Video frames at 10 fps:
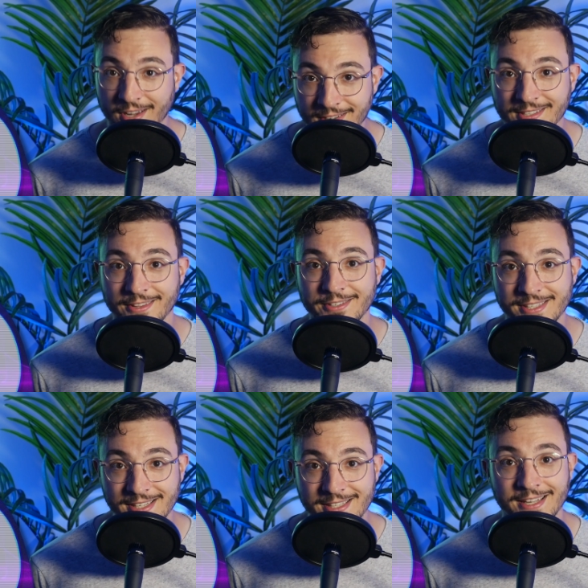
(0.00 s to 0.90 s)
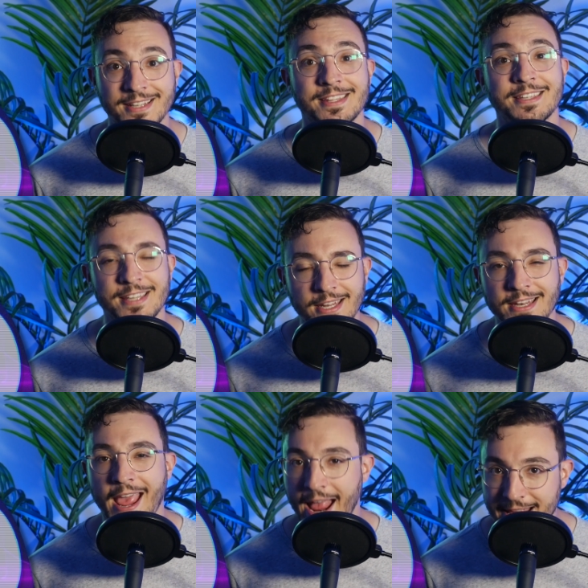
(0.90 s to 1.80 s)
start to their season as they sit
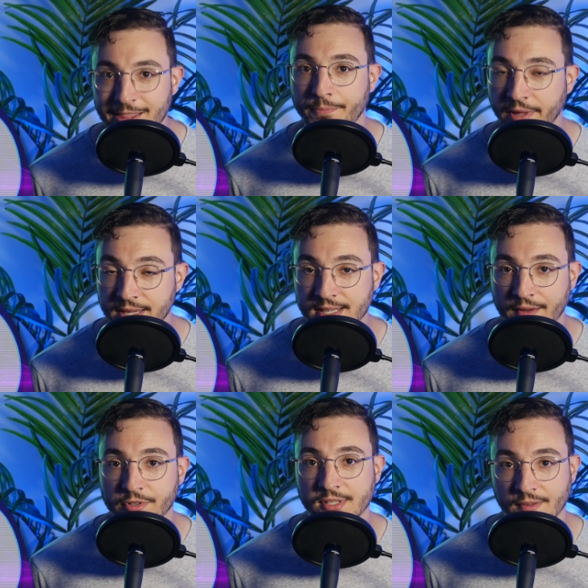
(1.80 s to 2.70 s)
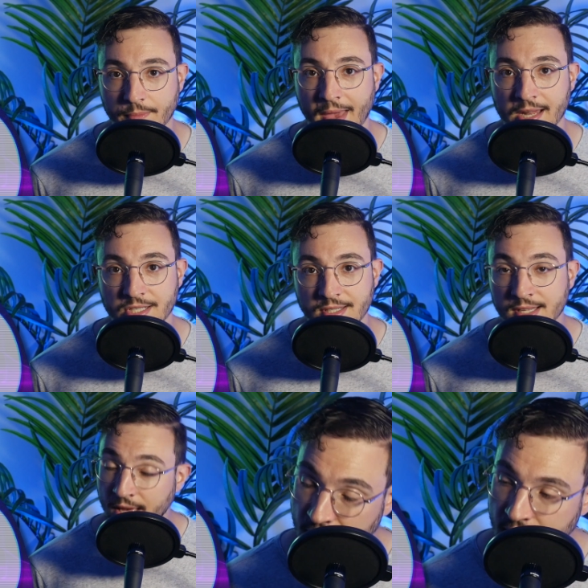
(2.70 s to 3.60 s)
in 8th place after 7 matches,
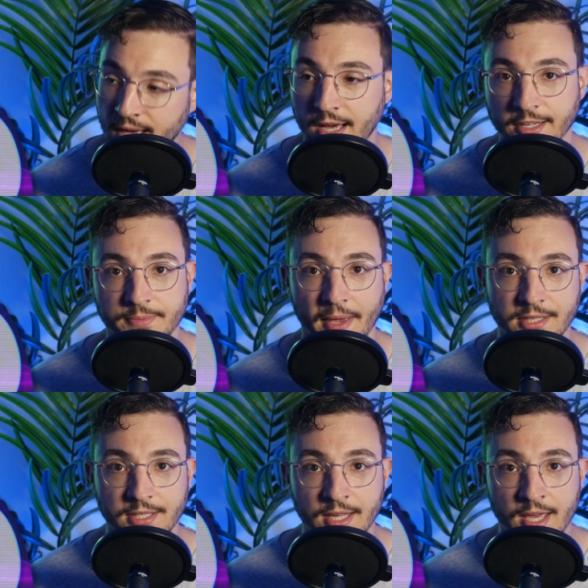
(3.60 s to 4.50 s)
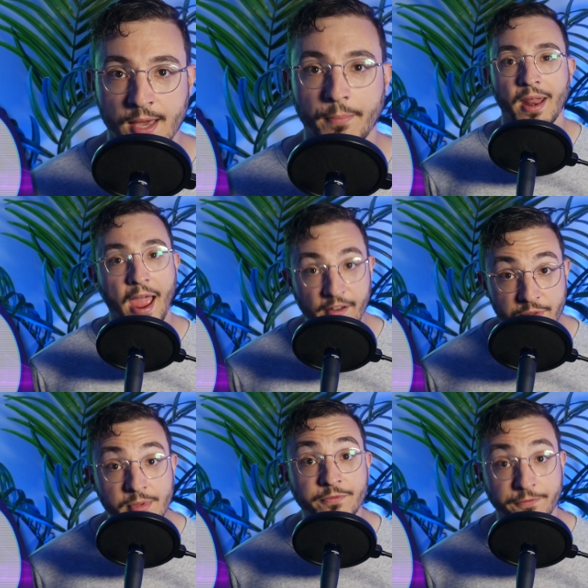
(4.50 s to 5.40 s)
unexpected, but I have
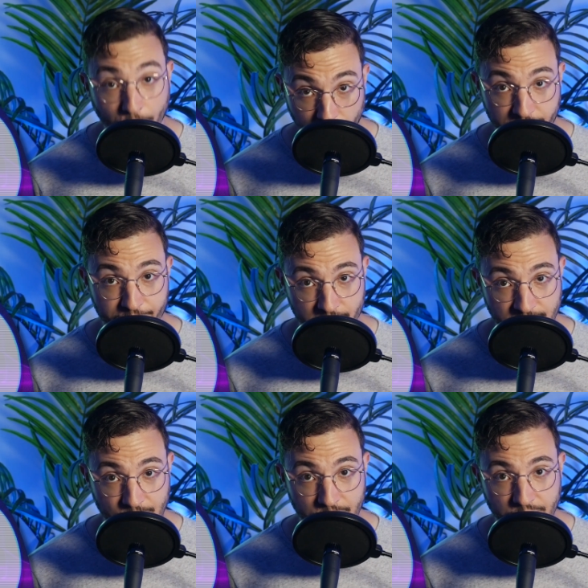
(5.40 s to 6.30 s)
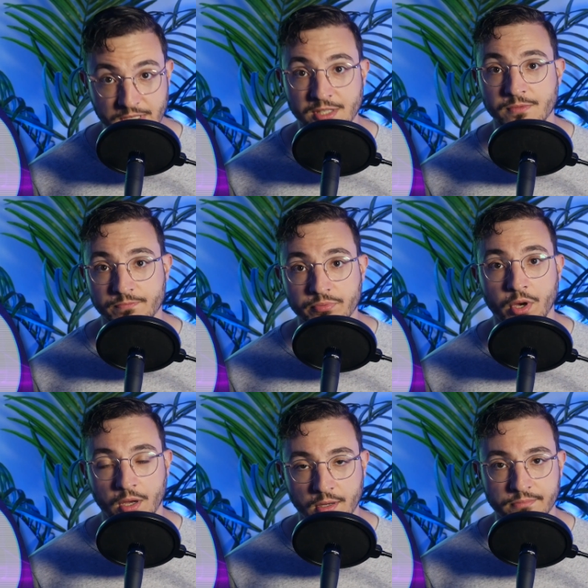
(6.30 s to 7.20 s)
them in 4th for this one, which is
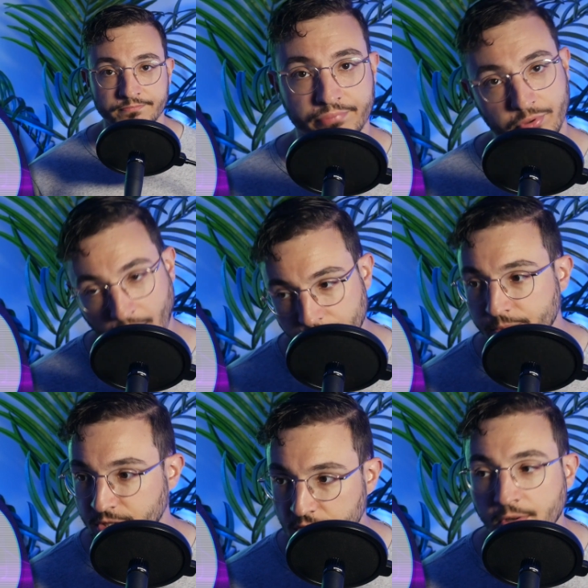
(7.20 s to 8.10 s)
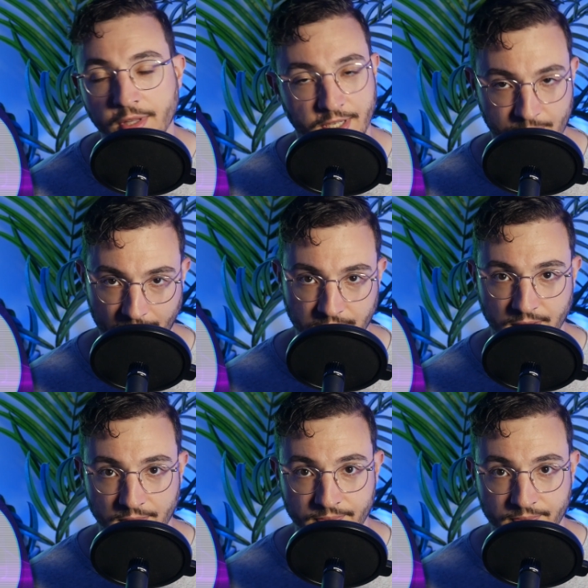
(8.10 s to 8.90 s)
uh, probably totally expected.